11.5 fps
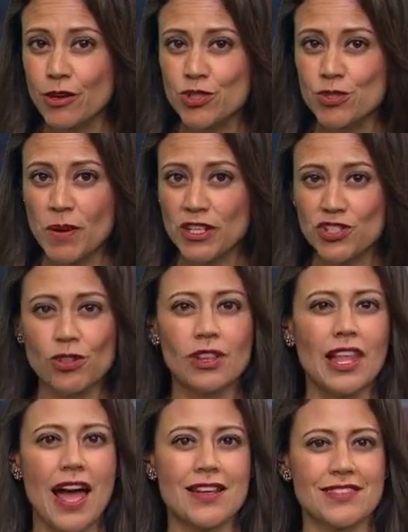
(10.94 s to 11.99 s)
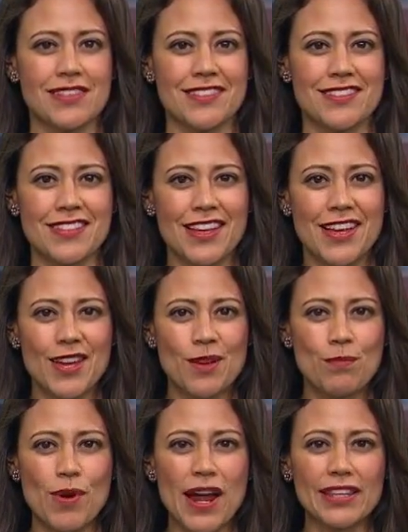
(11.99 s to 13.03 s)
those special glasses?
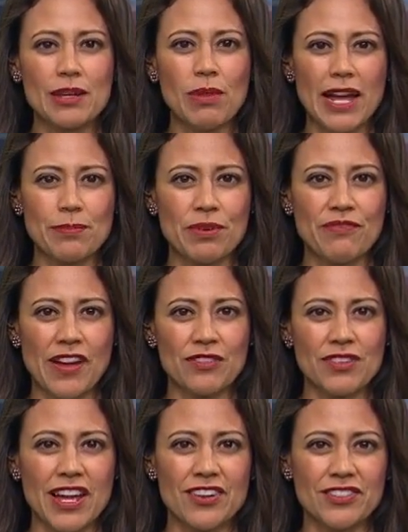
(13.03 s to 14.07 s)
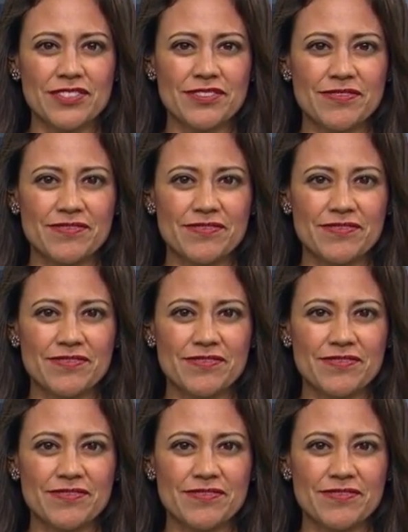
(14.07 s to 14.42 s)
Bradley Blackburn found out.